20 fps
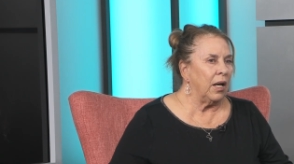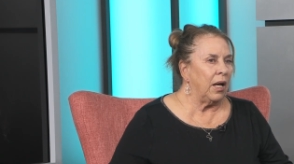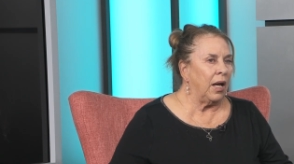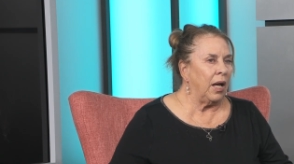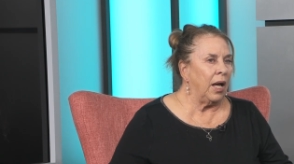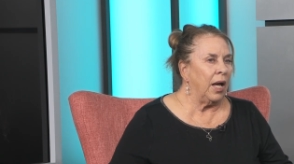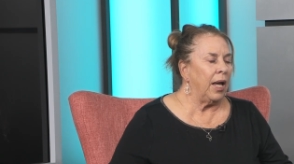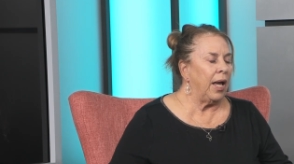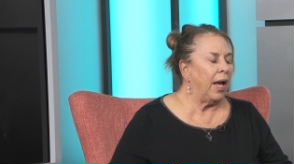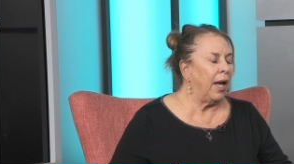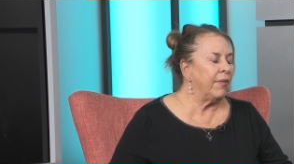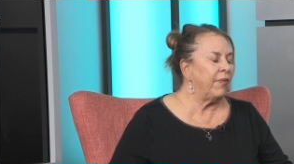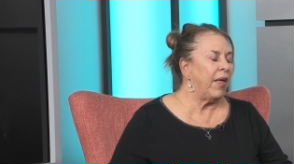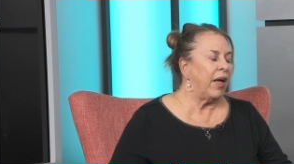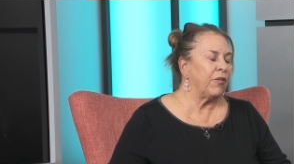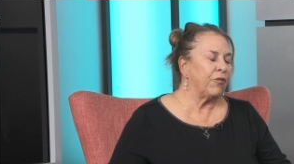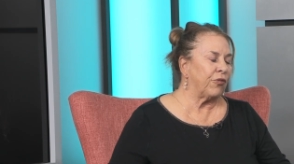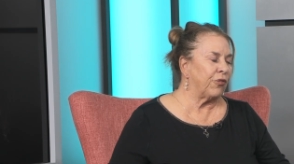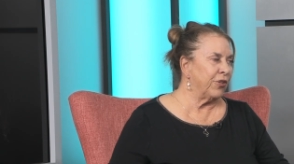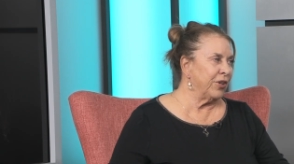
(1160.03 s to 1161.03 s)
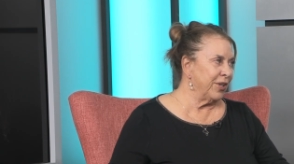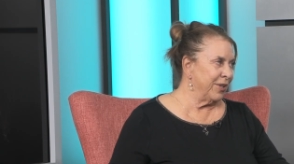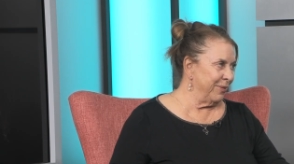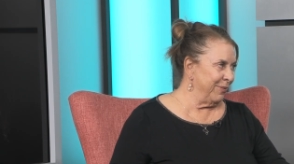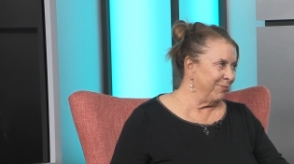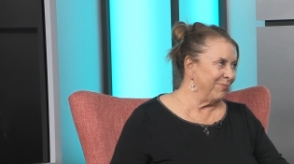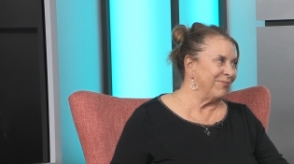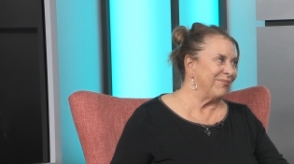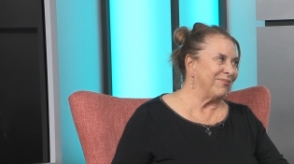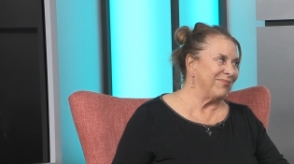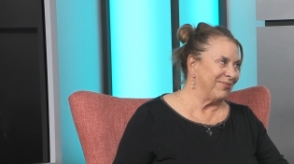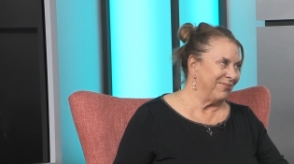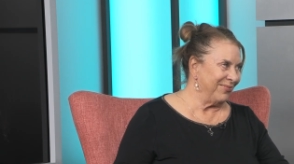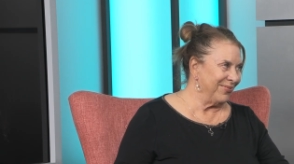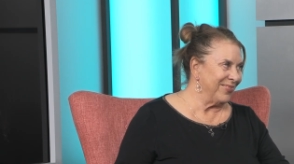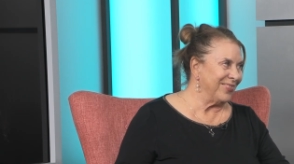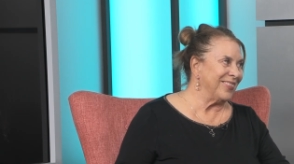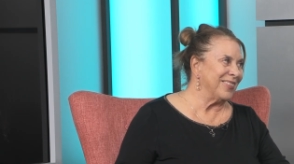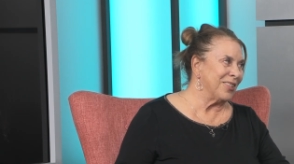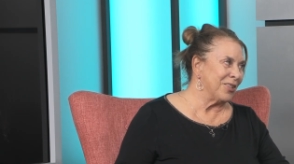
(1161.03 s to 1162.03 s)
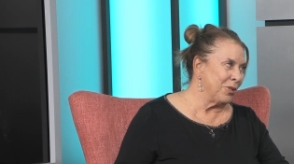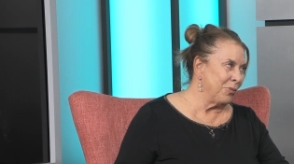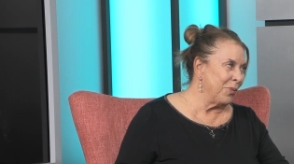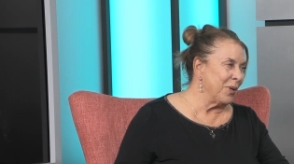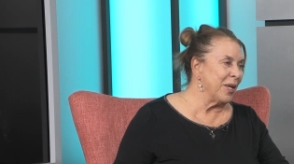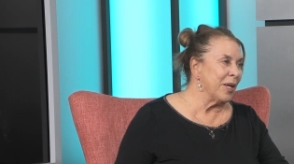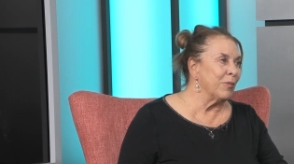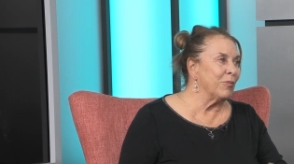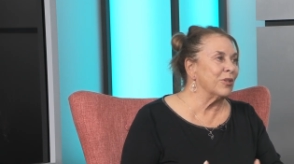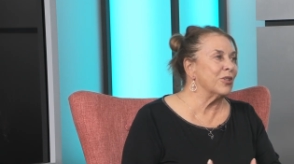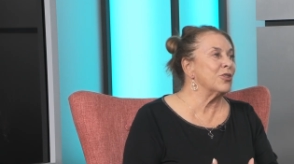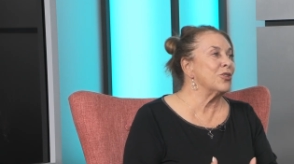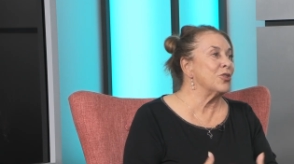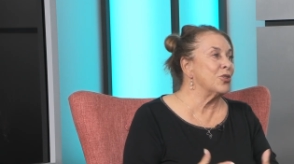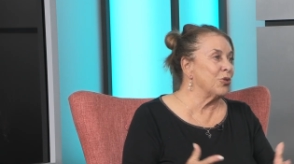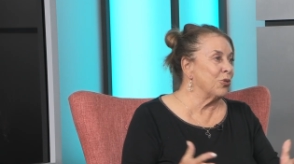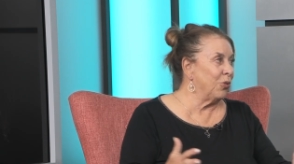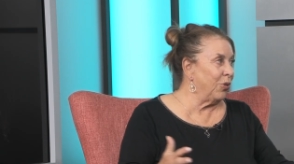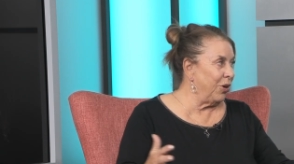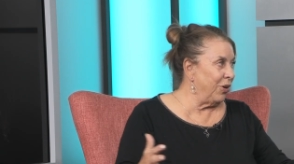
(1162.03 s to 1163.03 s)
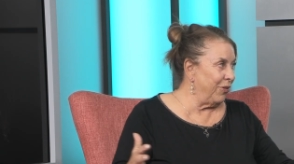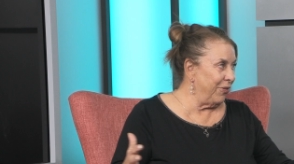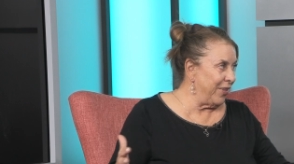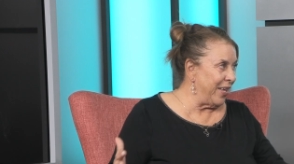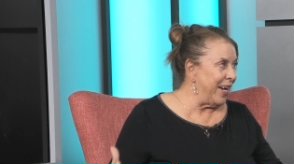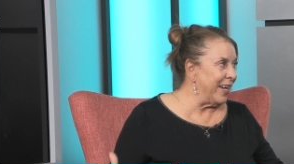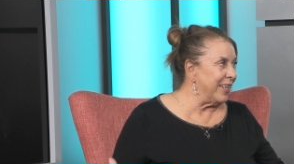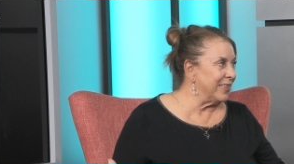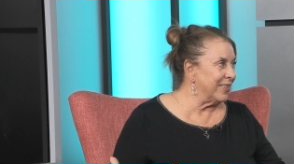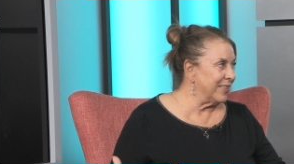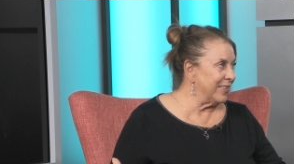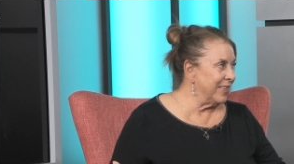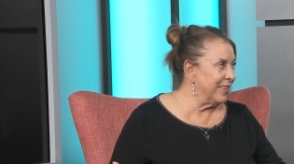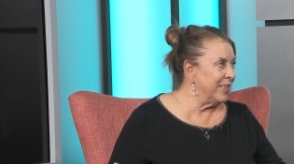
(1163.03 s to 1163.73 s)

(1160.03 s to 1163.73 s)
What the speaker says: I had that freedom to be able to do all of that.